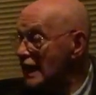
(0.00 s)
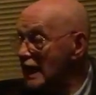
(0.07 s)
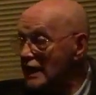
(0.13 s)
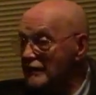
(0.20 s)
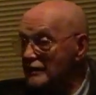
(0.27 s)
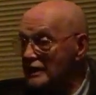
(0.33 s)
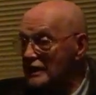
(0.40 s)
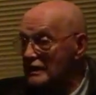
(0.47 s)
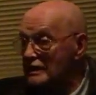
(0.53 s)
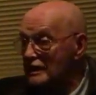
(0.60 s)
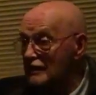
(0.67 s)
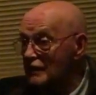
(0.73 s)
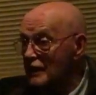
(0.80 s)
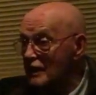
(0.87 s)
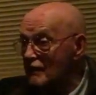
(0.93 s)
And
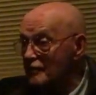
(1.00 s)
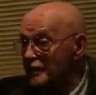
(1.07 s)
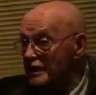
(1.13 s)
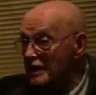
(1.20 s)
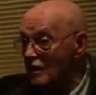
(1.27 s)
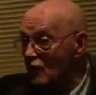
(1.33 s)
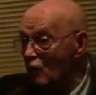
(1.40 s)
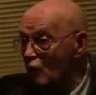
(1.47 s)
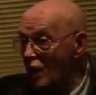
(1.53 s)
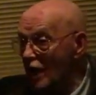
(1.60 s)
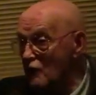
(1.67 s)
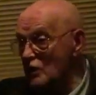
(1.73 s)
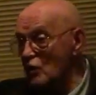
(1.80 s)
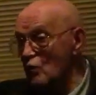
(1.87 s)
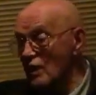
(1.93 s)

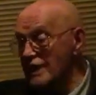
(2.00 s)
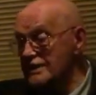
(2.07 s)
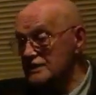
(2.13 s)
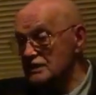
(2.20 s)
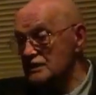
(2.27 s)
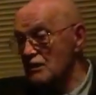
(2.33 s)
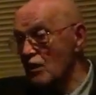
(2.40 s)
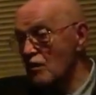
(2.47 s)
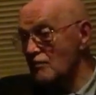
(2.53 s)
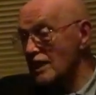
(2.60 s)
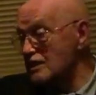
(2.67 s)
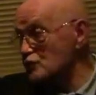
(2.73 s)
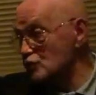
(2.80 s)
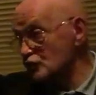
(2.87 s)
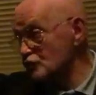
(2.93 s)
while we were waiting, our
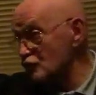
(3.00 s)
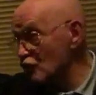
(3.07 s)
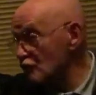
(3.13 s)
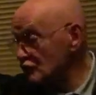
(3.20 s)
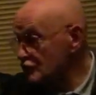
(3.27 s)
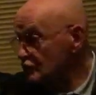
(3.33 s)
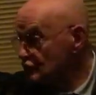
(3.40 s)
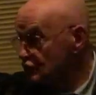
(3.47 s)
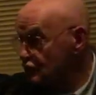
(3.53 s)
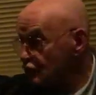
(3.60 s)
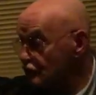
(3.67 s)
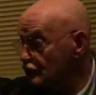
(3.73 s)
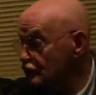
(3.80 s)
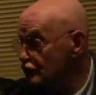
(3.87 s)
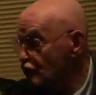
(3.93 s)
manager was
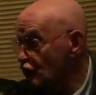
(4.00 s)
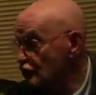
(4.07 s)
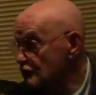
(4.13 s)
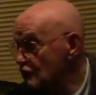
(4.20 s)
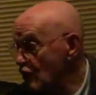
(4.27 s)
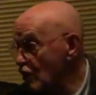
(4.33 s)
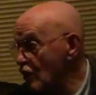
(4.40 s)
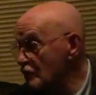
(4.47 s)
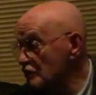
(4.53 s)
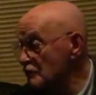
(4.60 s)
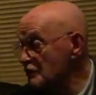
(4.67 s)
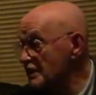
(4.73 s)
talking to George Martin.